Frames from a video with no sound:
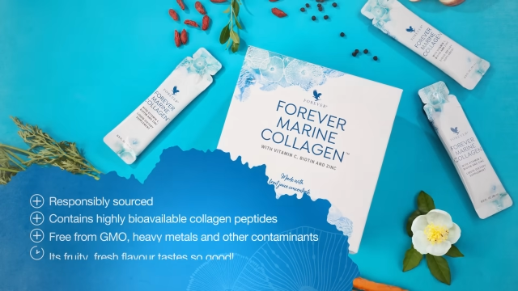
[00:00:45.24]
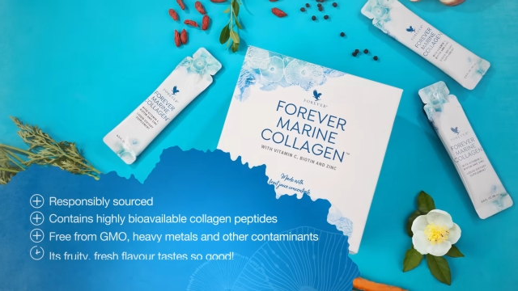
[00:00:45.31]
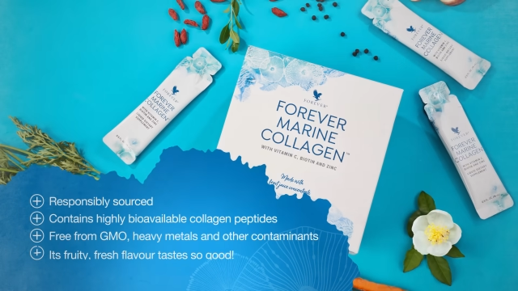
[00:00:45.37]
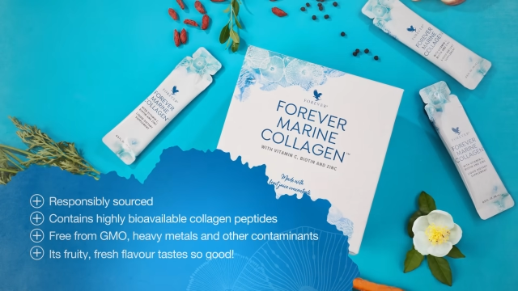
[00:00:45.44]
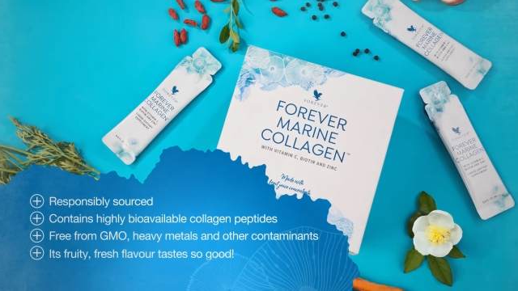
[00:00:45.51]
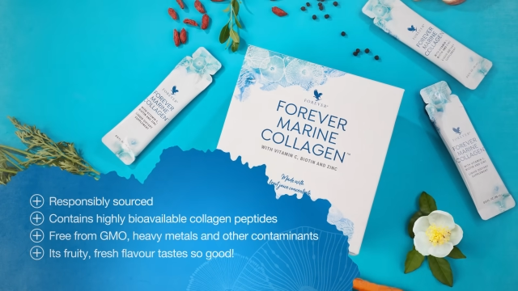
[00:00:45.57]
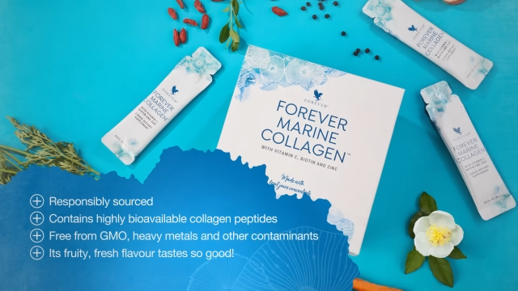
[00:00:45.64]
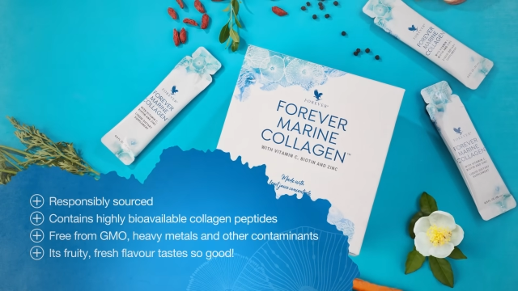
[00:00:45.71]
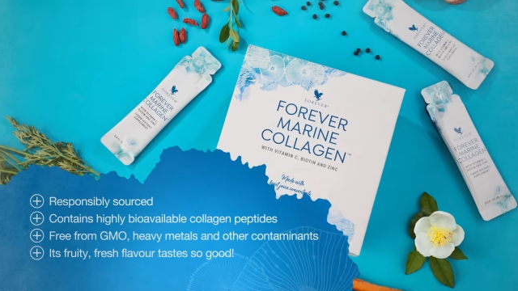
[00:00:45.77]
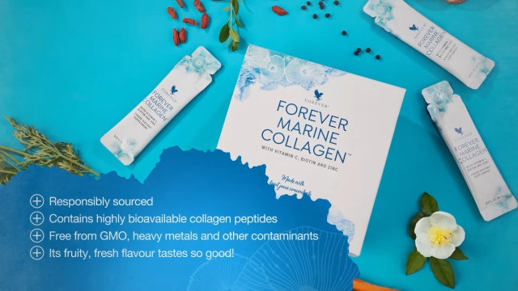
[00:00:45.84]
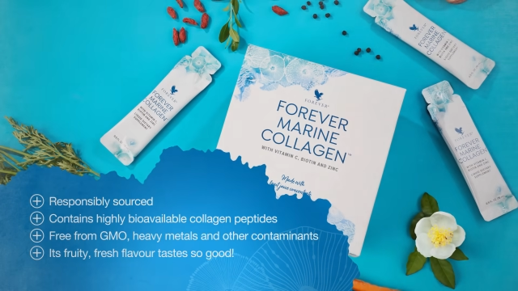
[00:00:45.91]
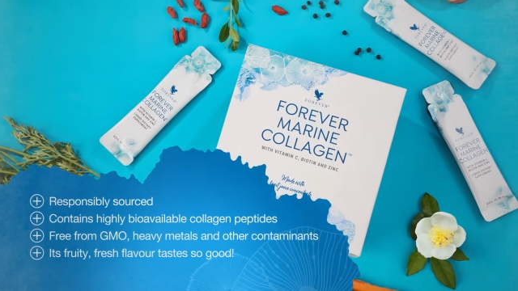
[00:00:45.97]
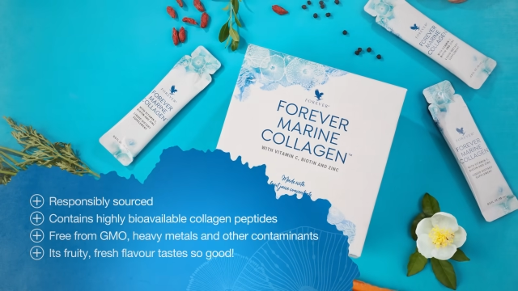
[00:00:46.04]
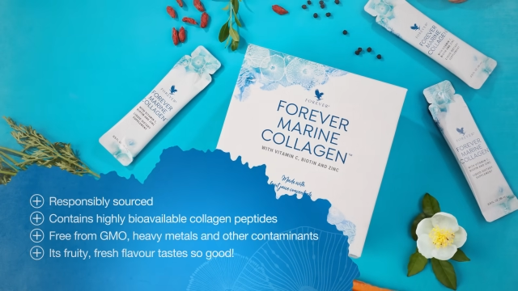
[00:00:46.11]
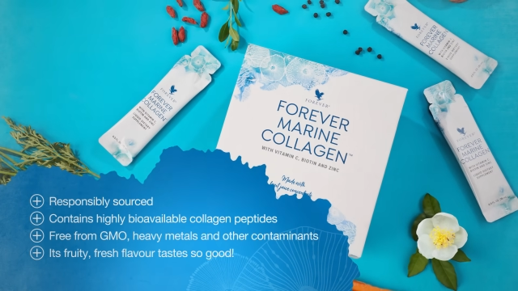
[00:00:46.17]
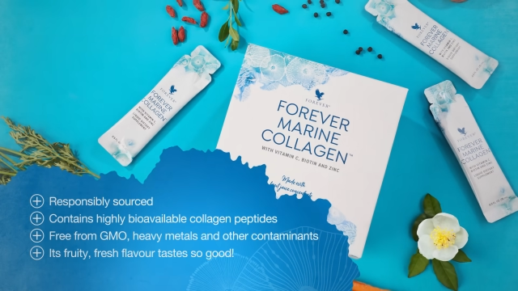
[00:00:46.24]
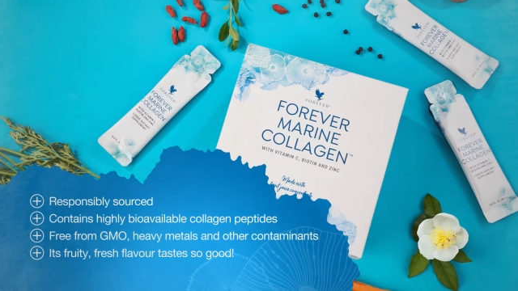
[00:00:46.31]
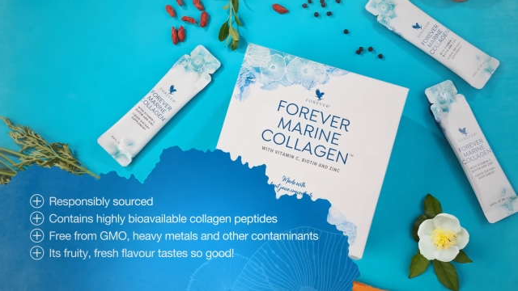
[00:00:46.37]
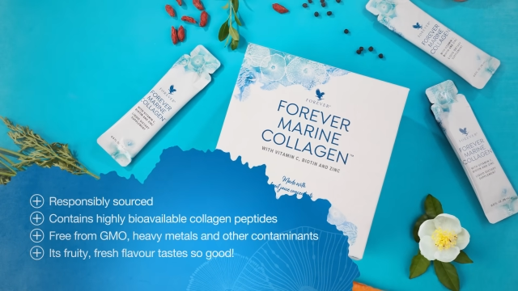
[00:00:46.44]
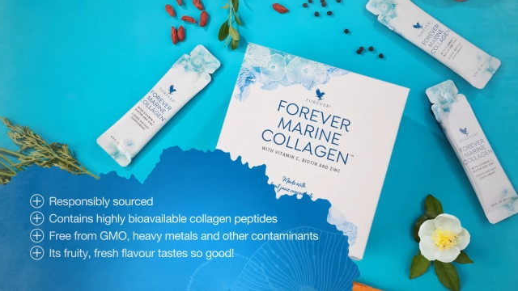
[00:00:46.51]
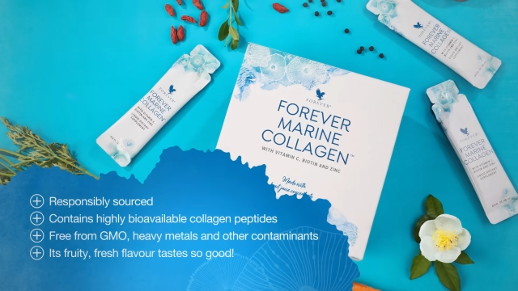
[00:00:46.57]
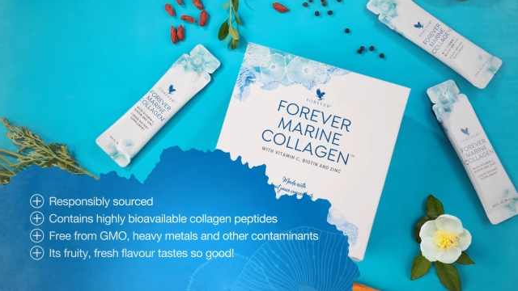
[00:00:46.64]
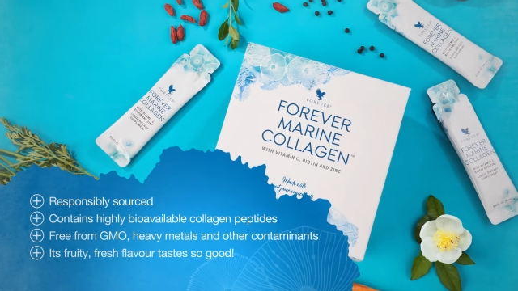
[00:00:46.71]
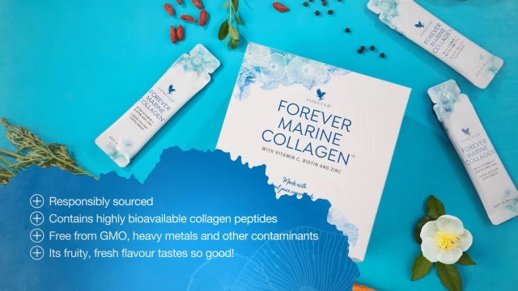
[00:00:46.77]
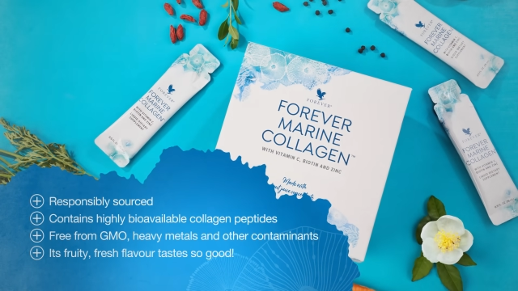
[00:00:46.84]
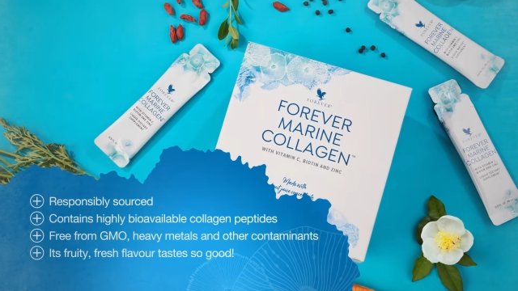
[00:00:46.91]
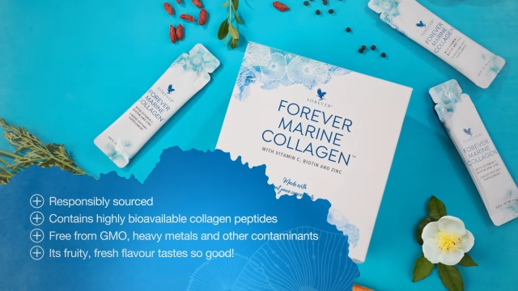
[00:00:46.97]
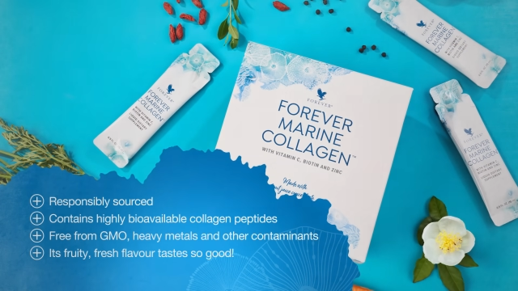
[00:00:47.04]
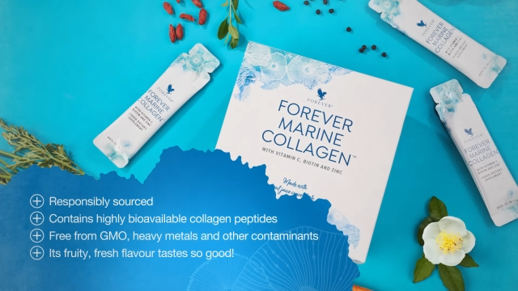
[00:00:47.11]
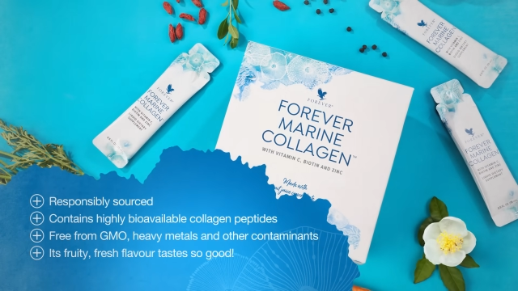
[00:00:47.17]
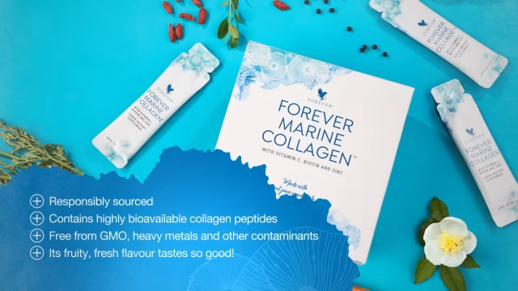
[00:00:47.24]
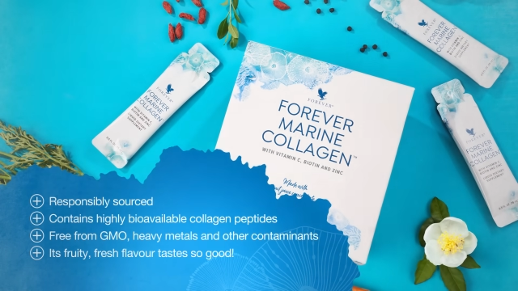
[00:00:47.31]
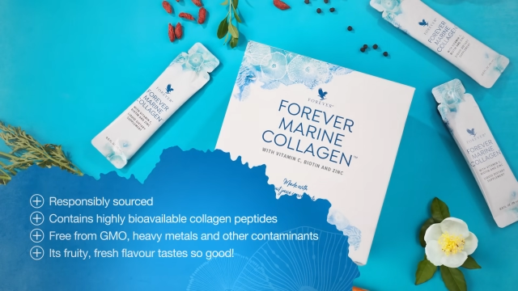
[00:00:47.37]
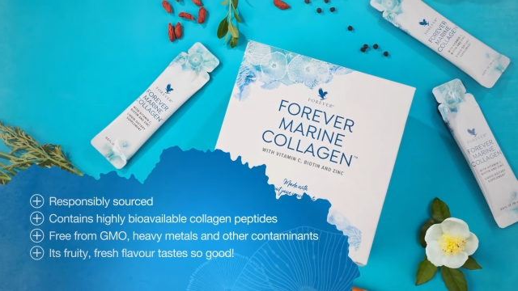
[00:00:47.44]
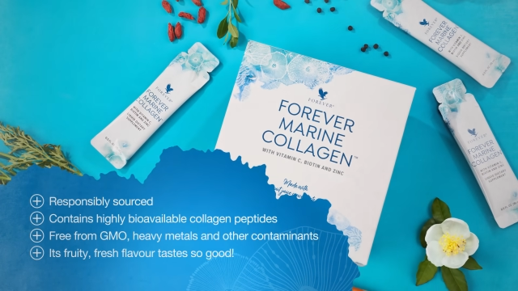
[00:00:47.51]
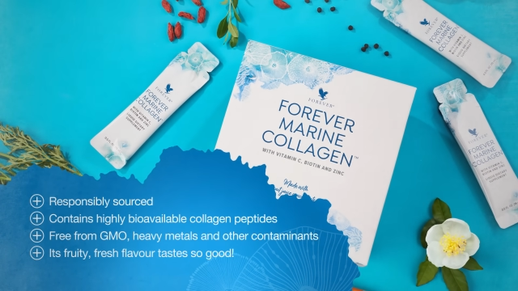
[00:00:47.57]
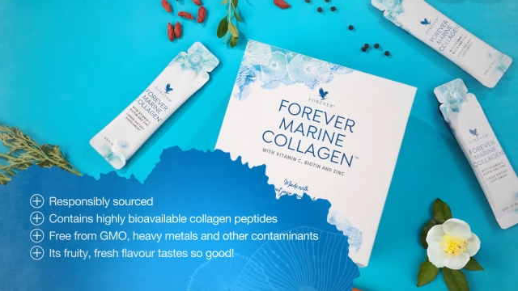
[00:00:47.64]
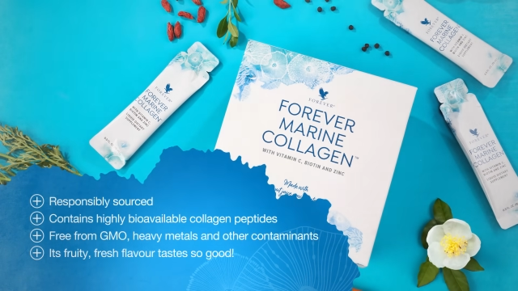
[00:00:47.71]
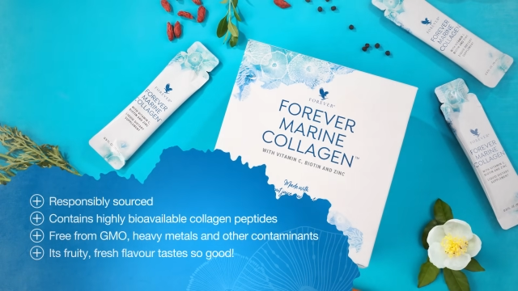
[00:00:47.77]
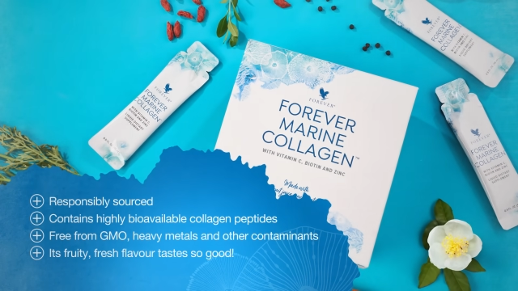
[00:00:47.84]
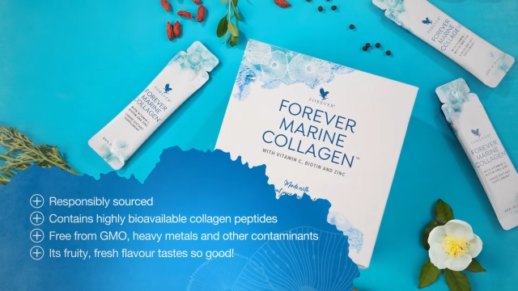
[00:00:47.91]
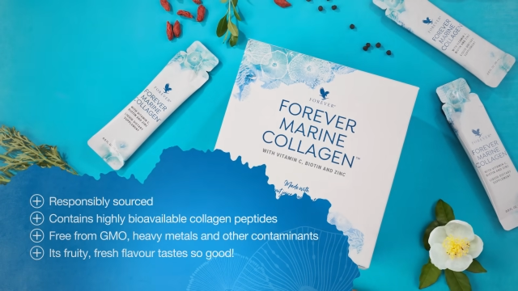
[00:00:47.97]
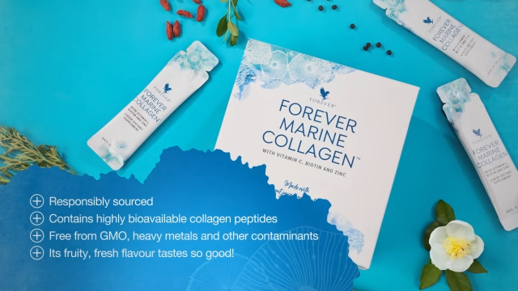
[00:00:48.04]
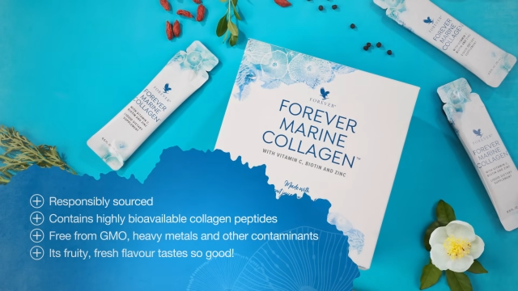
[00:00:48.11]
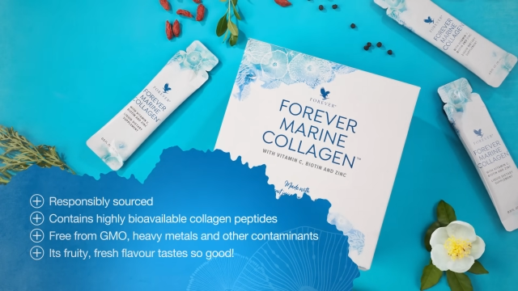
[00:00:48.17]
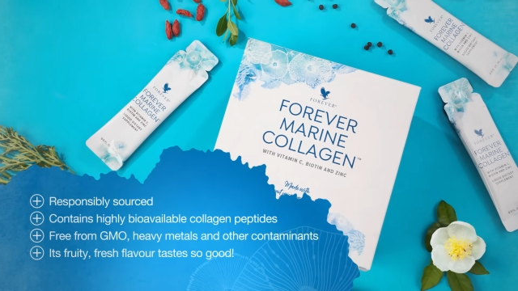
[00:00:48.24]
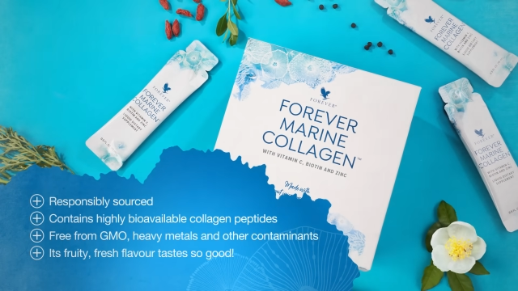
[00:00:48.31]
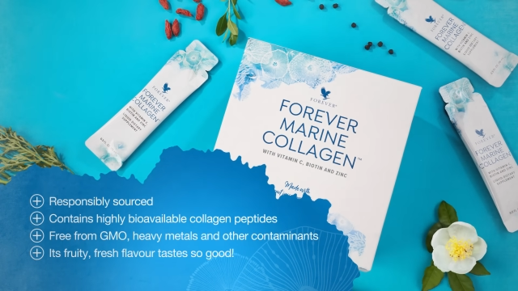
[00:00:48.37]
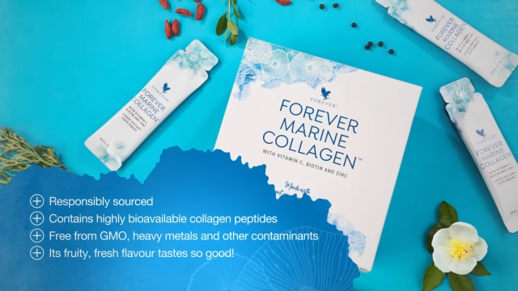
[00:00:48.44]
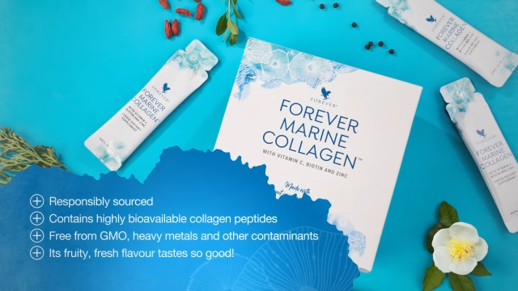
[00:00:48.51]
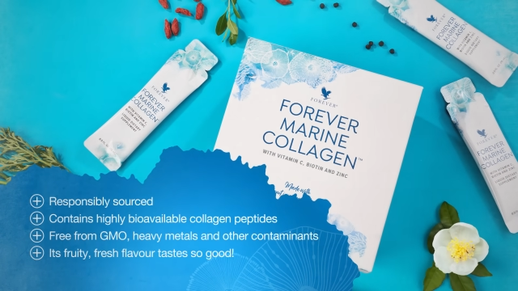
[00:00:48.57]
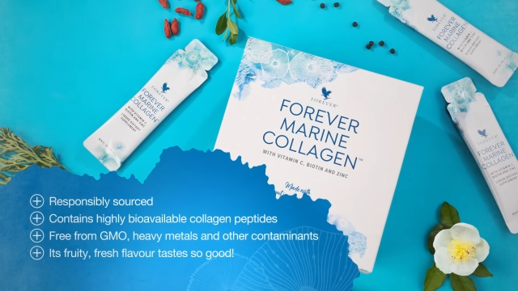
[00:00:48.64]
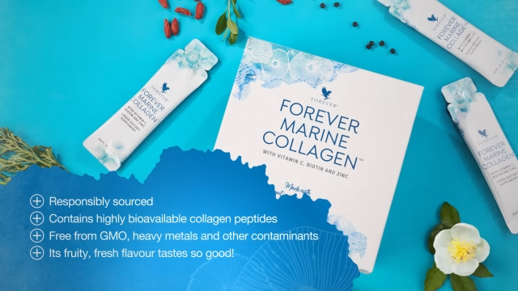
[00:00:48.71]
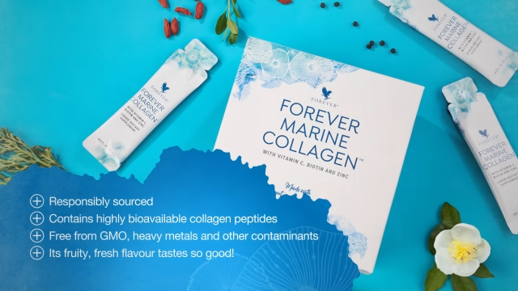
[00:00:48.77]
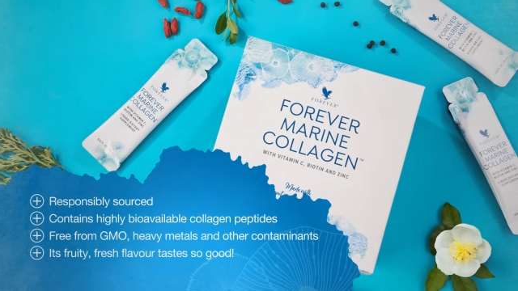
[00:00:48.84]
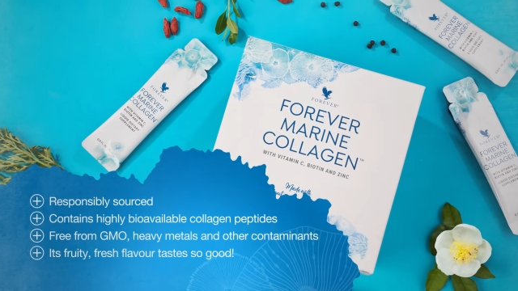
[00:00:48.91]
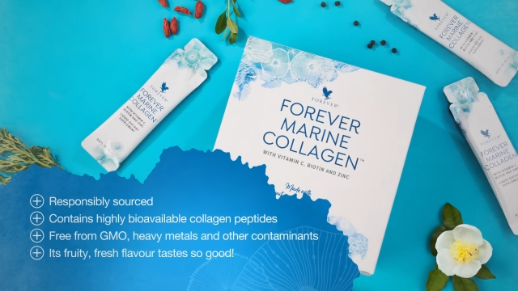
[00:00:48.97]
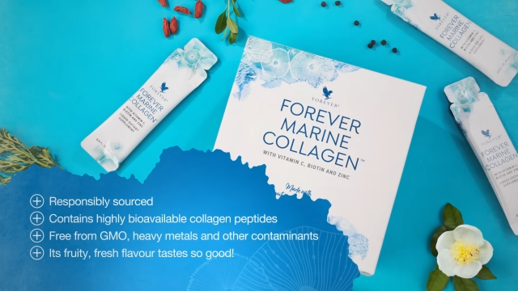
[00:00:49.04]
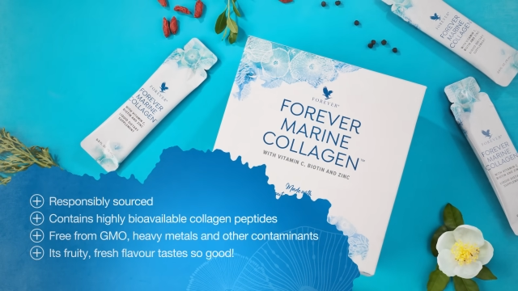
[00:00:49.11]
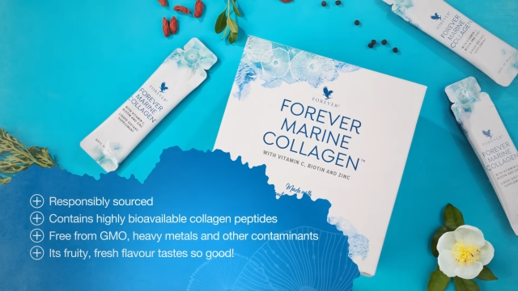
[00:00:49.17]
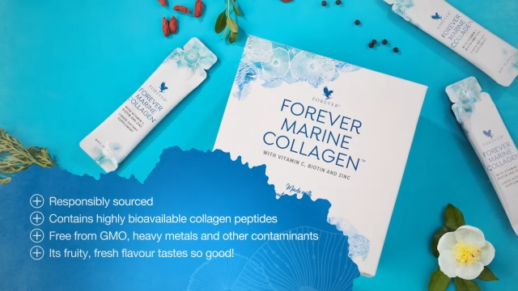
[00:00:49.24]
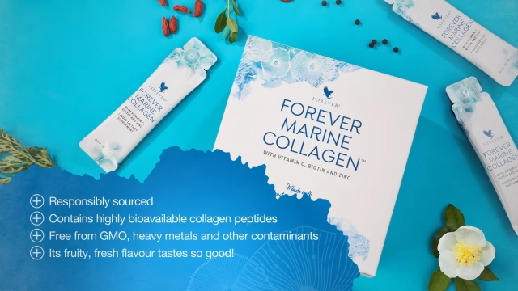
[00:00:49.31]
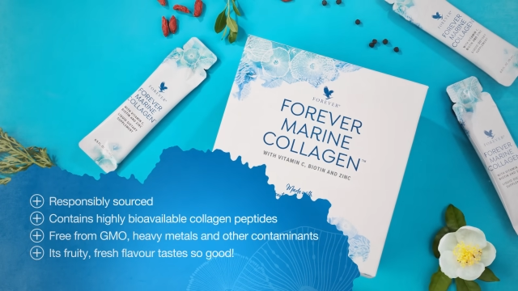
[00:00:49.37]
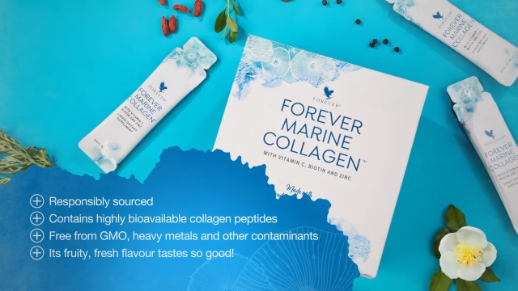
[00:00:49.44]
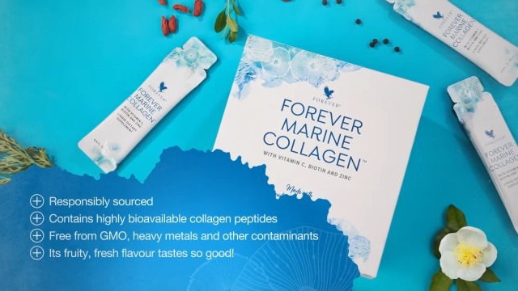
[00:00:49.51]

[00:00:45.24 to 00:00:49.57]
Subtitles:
Nobody's mouth can be seen.